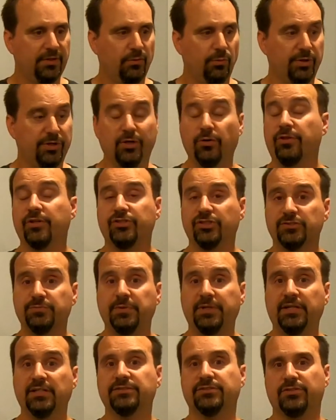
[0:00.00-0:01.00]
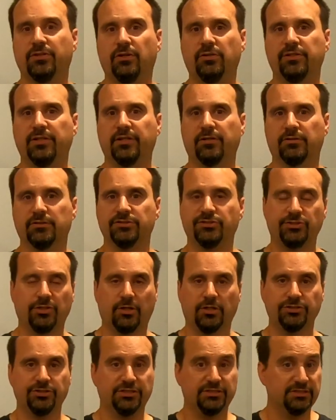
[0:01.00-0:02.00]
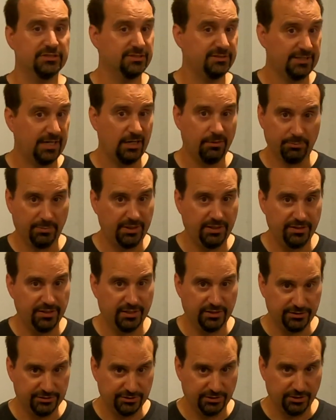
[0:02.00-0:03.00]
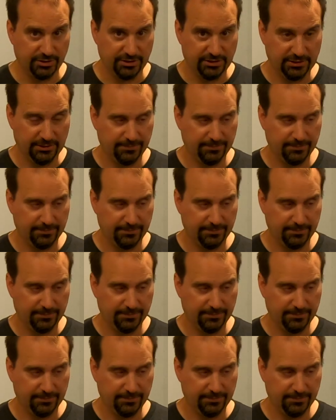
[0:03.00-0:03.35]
We know that just because an alternator is charging does not mean that it's good.